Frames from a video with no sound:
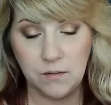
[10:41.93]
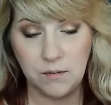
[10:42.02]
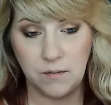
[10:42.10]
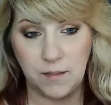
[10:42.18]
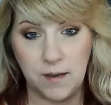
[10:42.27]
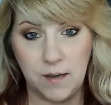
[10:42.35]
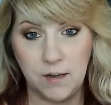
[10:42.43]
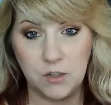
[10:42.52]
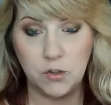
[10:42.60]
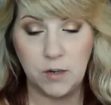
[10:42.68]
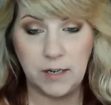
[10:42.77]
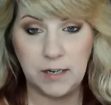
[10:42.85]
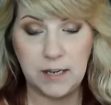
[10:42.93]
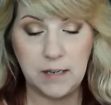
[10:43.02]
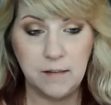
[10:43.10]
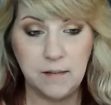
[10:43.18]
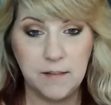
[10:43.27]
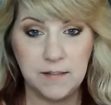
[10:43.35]
The
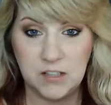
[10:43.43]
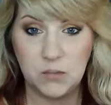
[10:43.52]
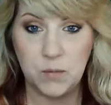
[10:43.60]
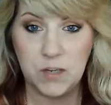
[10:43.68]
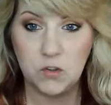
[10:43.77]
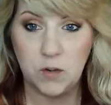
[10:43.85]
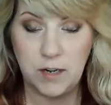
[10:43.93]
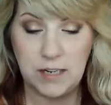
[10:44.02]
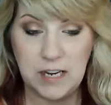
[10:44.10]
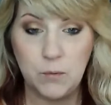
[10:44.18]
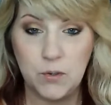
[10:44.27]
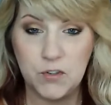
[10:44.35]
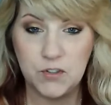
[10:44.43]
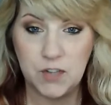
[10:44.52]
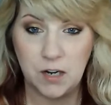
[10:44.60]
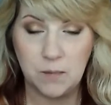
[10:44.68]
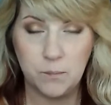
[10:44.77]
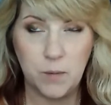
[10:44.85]
training, the 6-week training, will
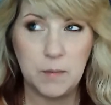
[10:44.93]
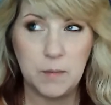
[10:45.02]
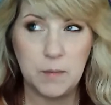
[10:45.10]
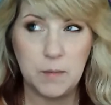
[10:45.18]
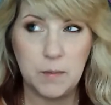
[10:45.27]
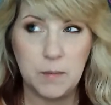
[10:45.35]
start probably